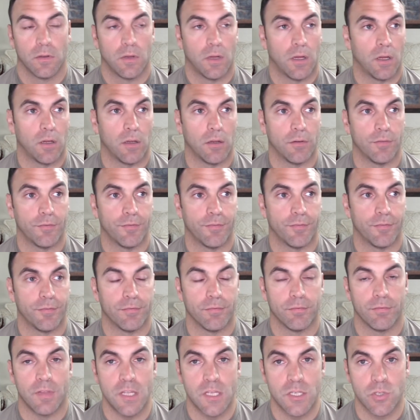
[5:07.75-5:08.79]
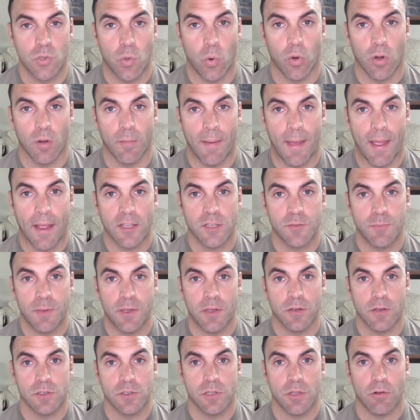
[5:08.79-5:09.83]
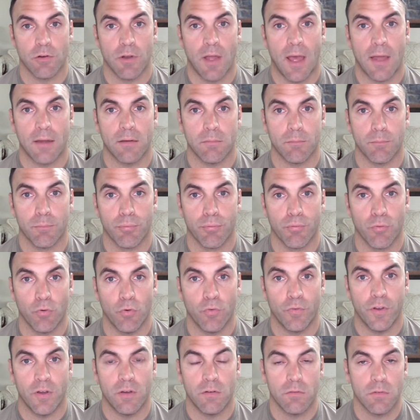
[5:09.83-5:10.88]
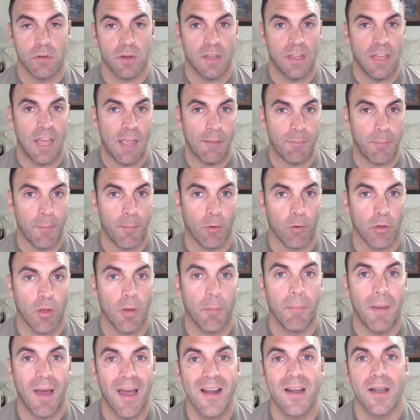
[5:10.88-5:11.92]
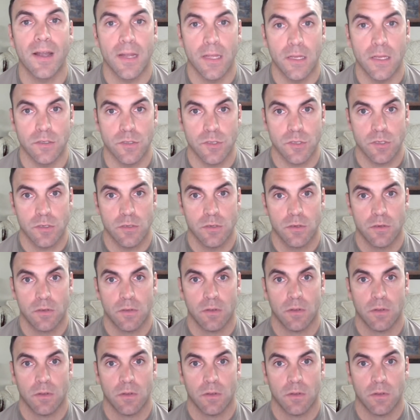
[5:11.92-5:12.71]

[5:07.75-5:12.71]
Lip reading: of these quarterbacks because they're not proven capable commodities.